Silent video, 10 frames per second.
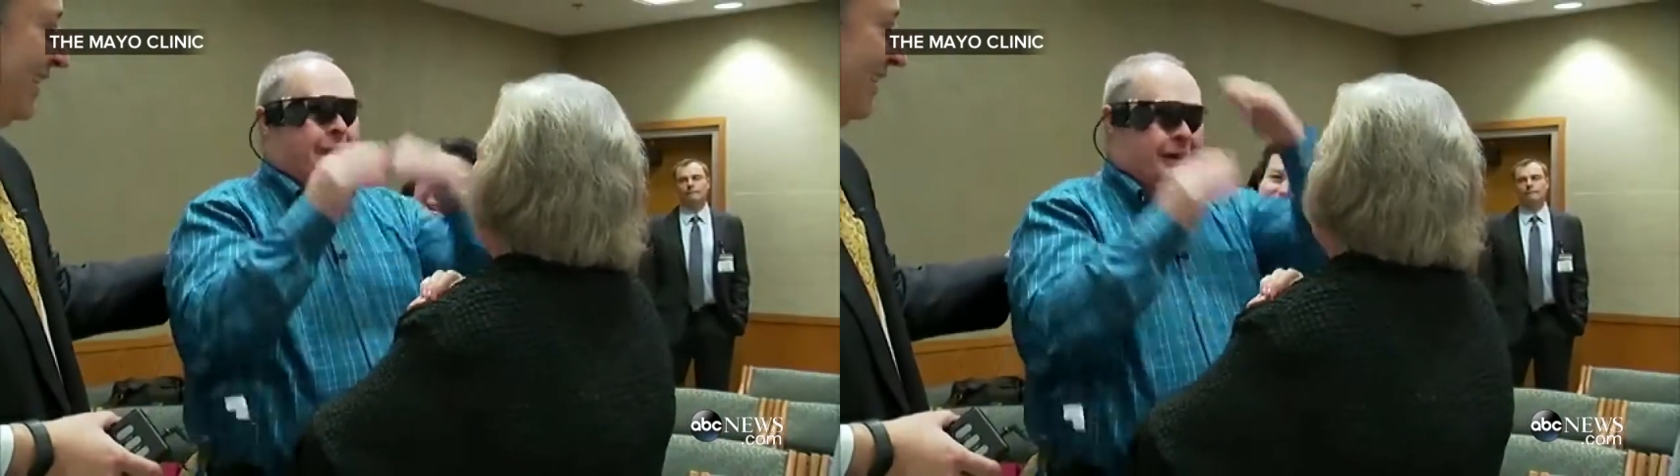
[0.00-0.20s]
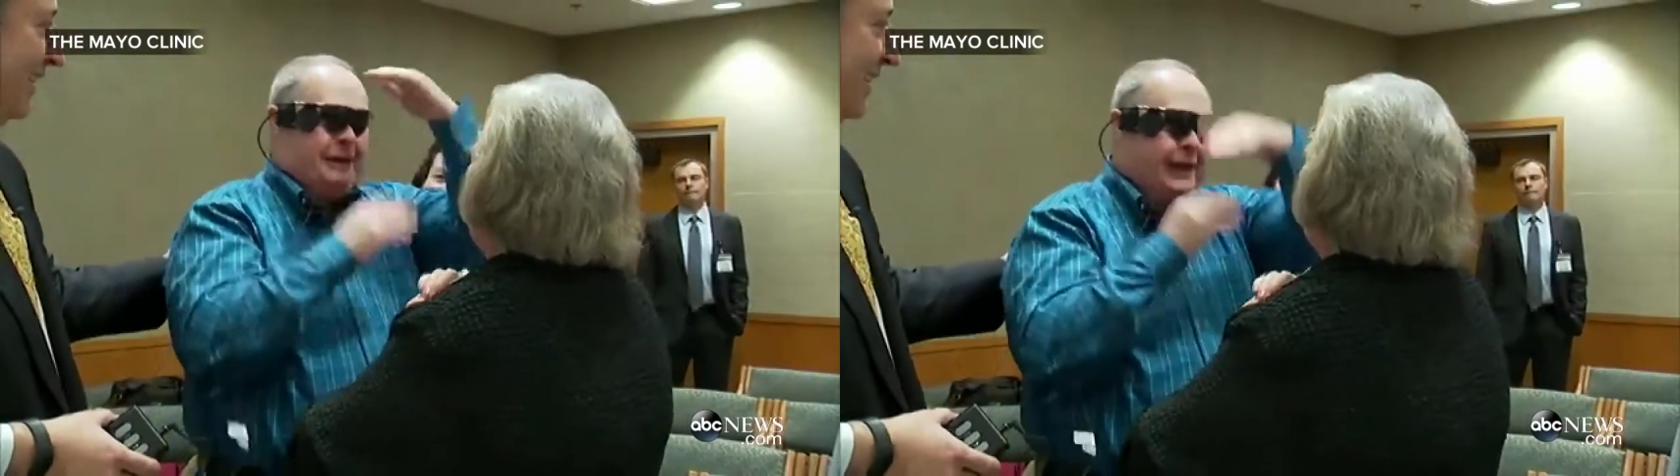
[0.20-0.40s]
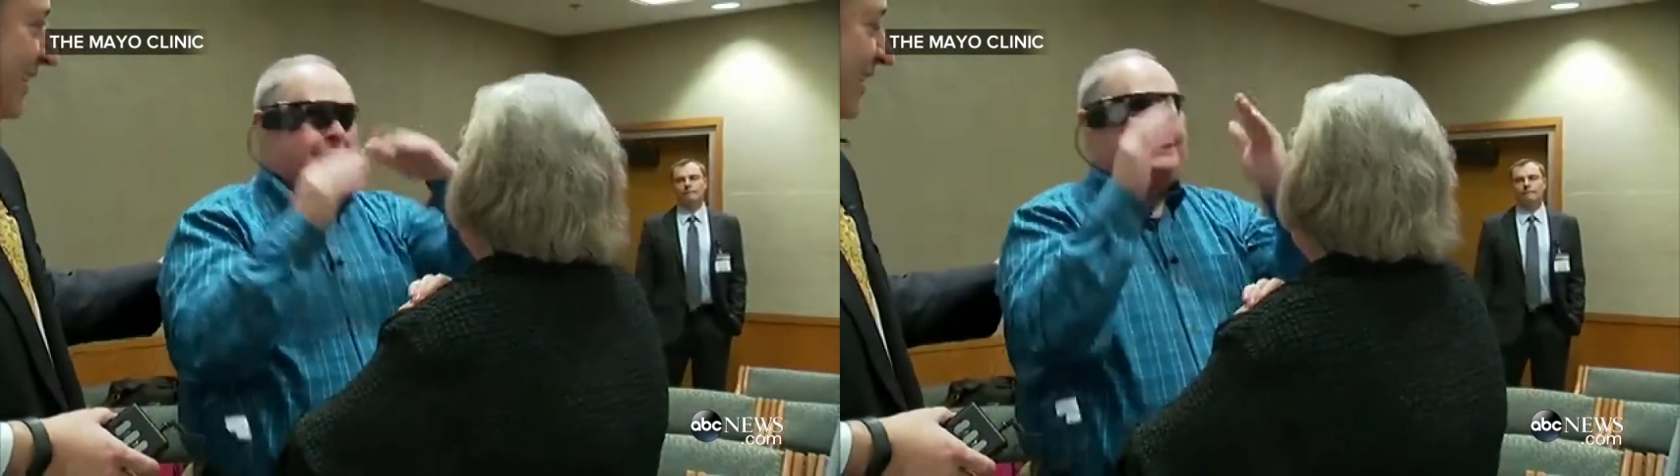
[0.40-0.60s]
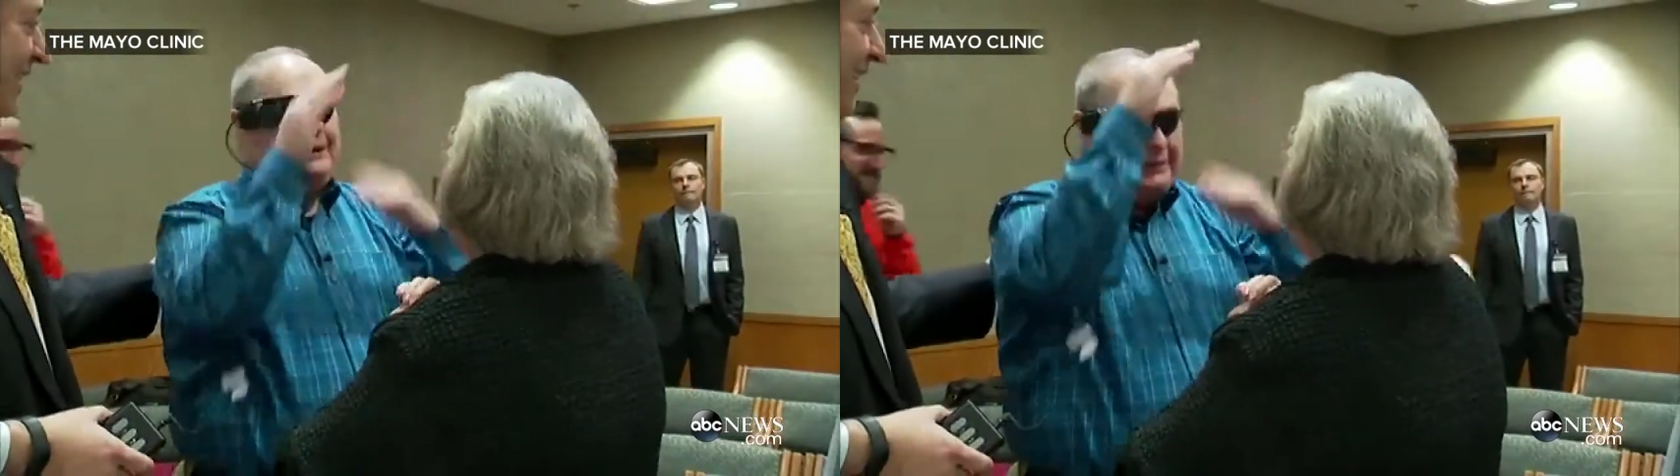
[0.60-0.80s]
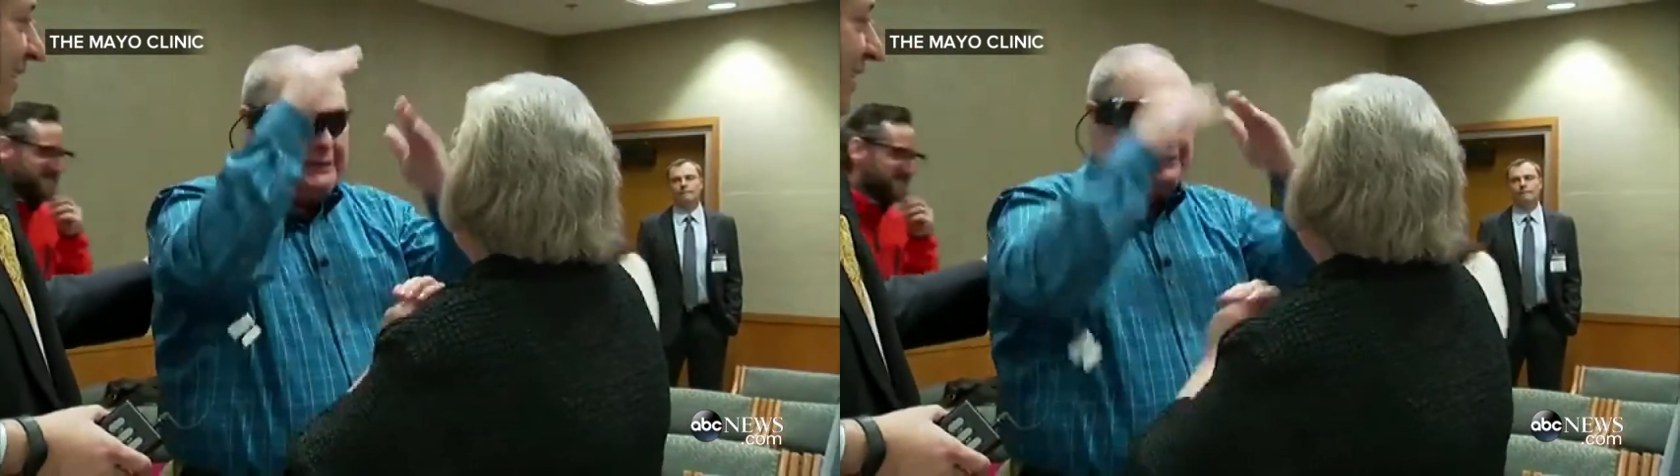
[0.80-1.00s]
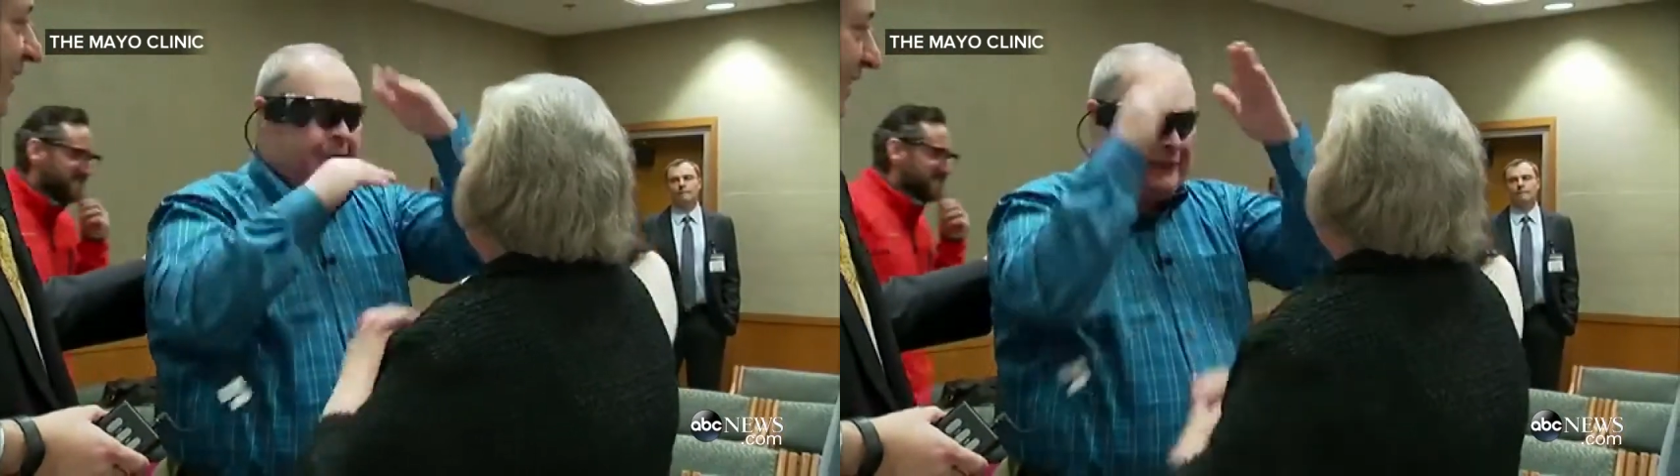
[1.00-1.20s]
Yes, it's going to